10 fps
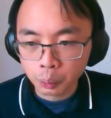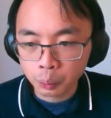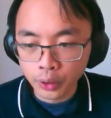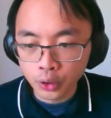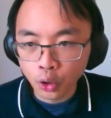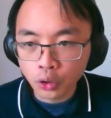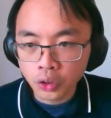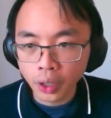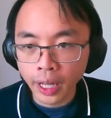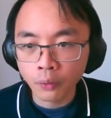but
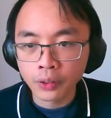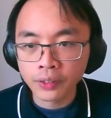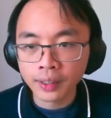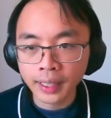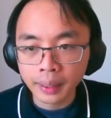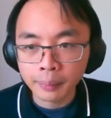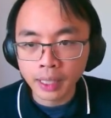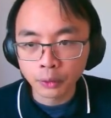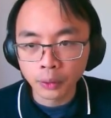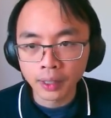not on the same
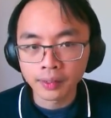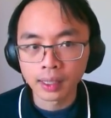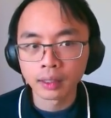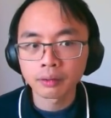level as edif.